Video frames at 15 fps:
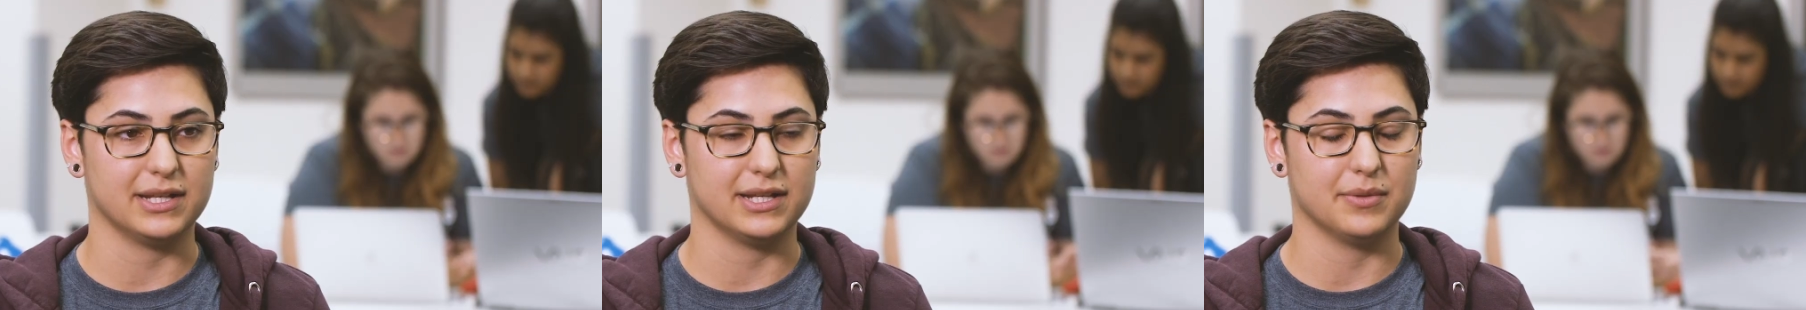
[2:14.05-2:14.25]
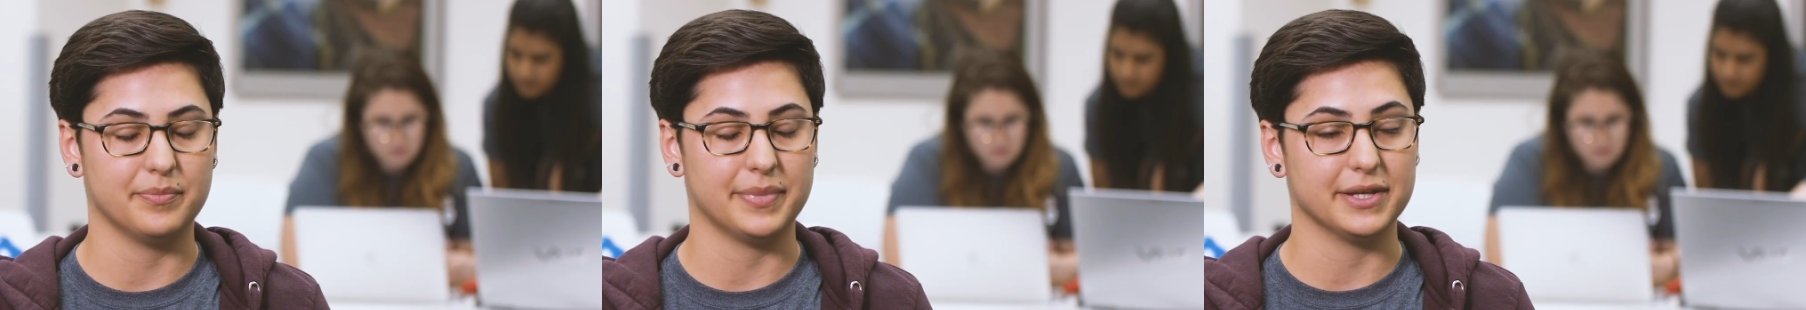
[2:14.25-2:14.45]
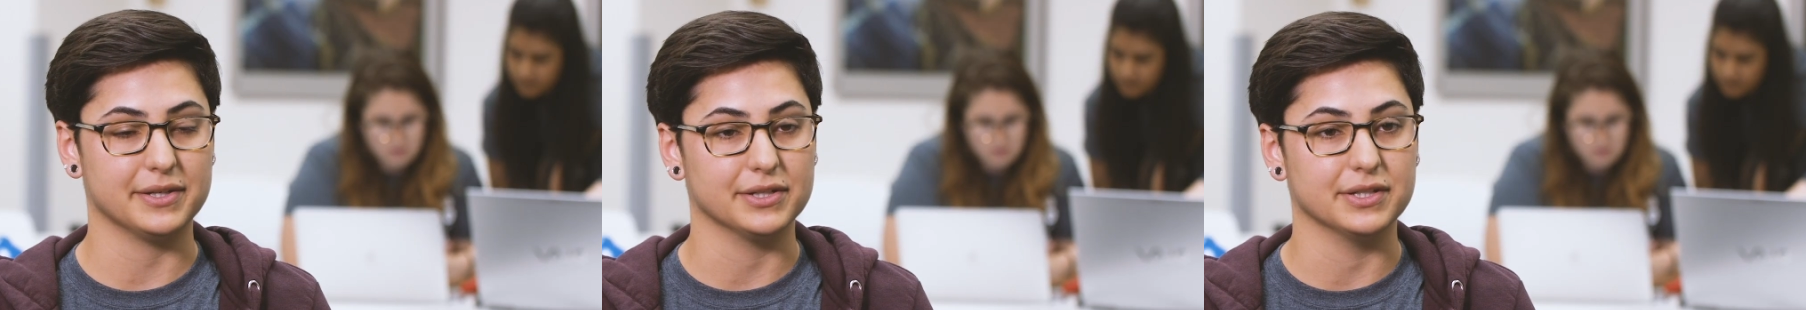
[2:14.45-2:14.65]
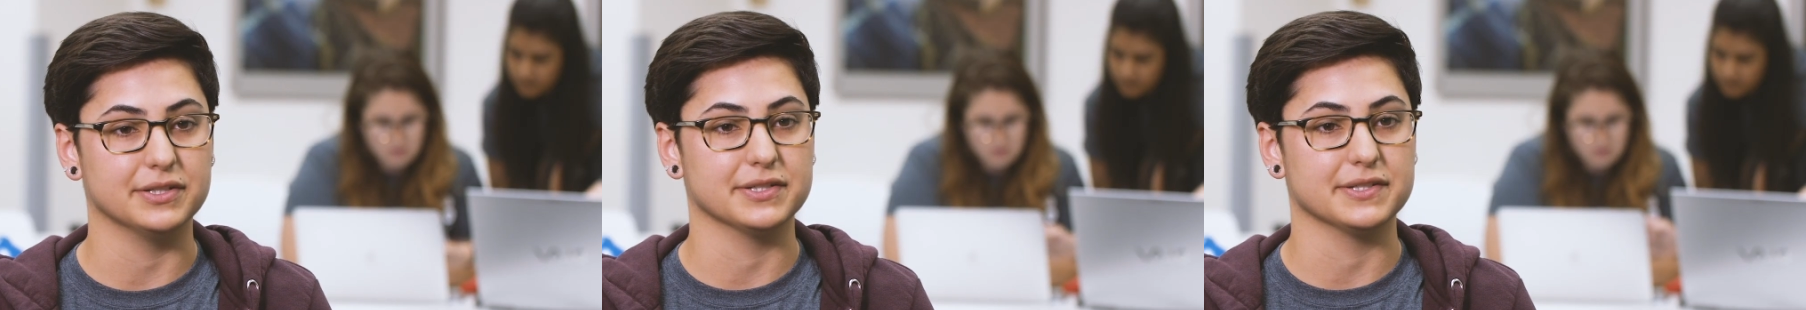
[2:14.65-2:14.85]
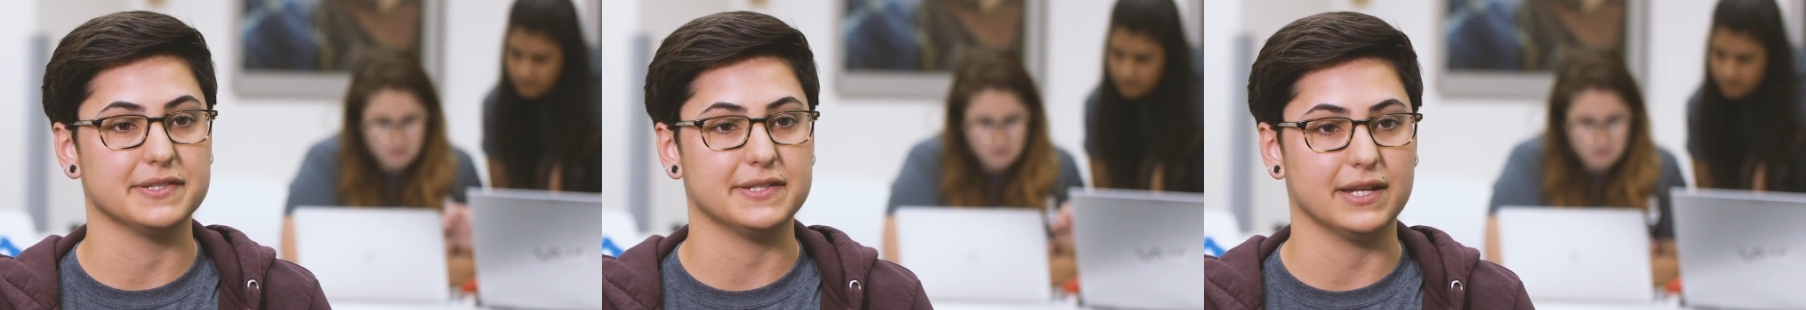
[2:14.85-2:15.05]
Speaker 1: getting a better
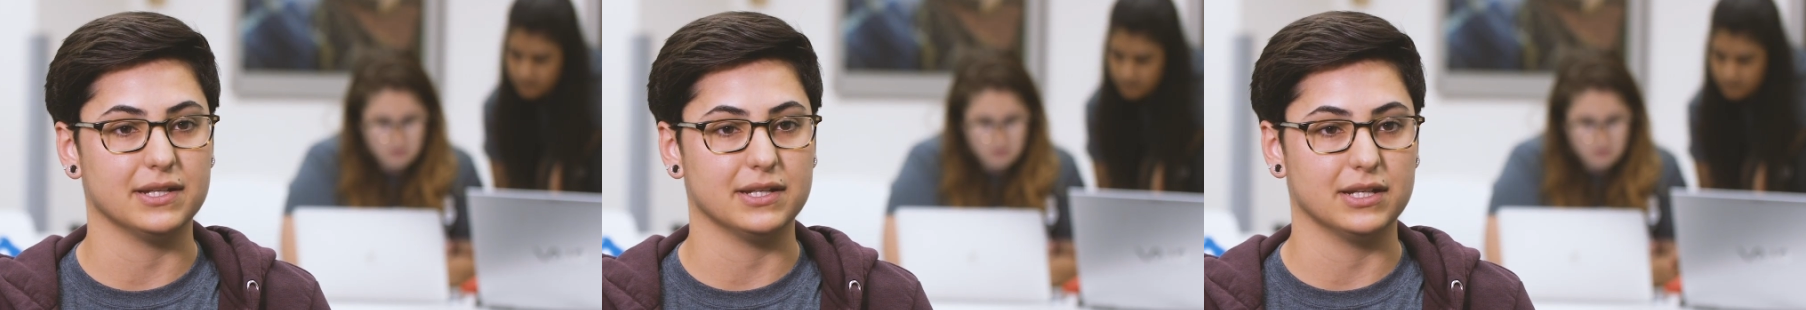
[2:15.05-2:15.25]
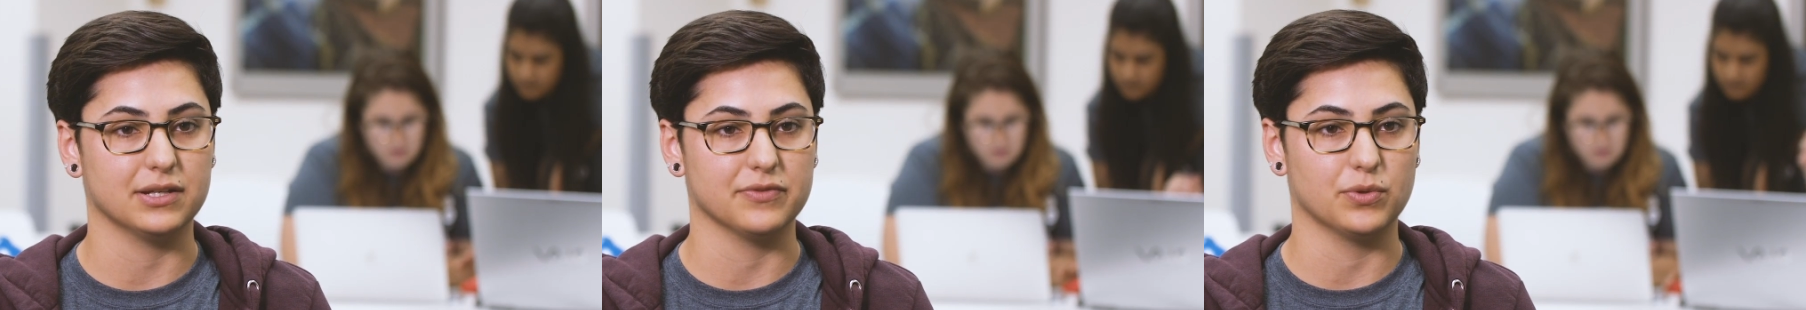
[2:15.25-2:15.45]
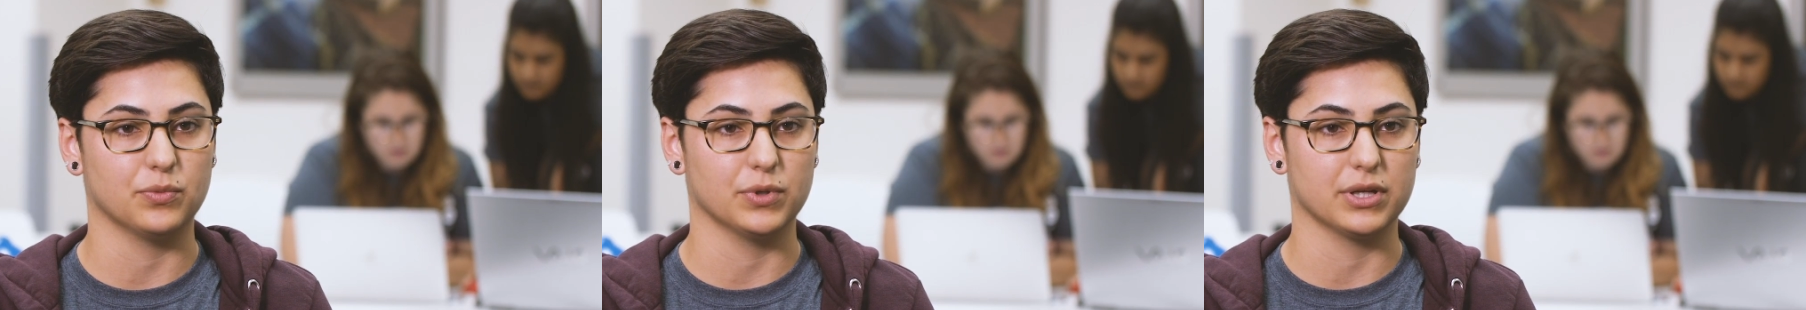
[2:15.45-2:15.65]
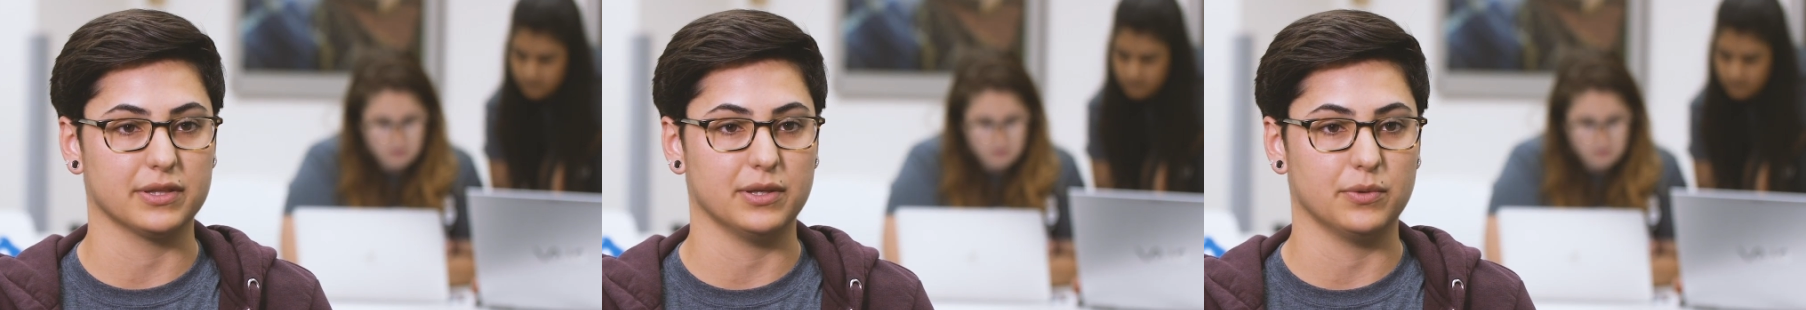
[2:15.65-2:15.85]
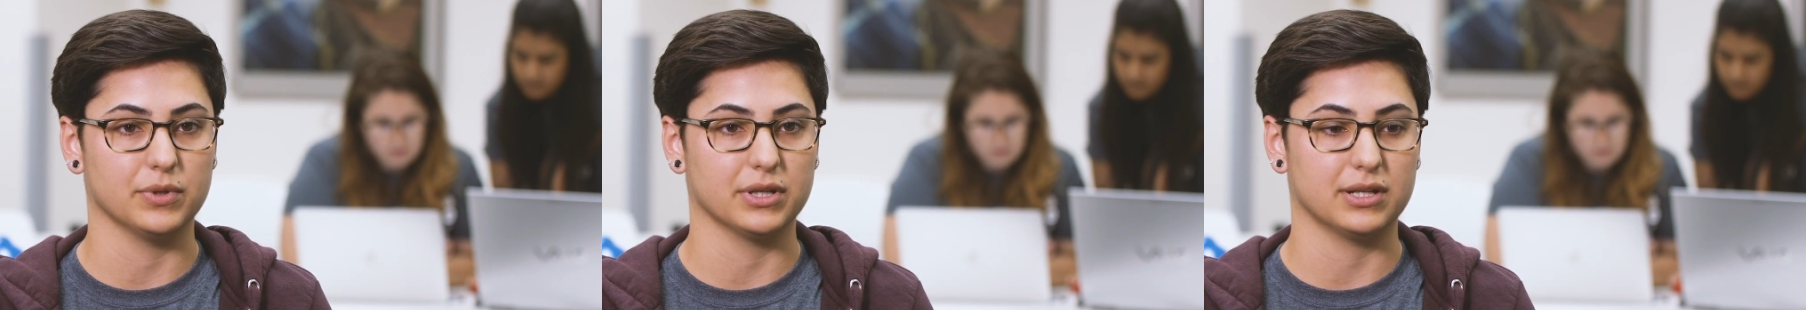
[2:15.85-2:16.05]
understanding of the
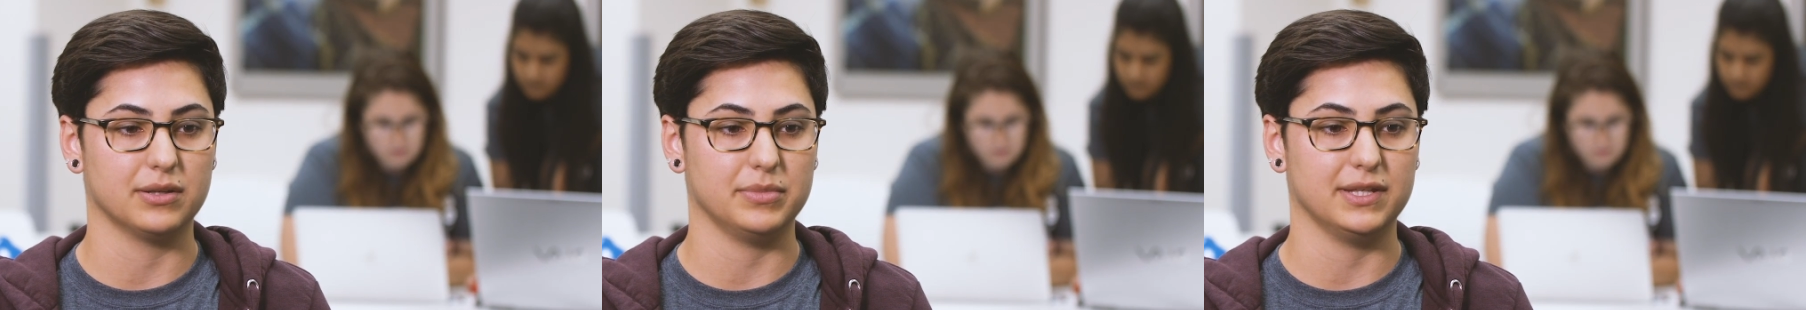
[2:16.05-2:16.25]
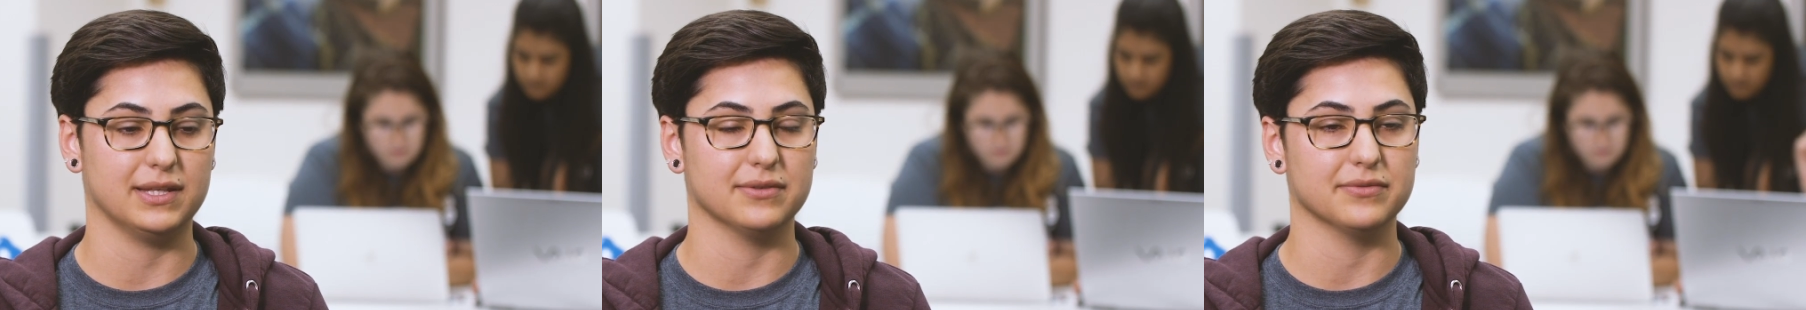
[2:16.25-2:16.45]
work that we're going to be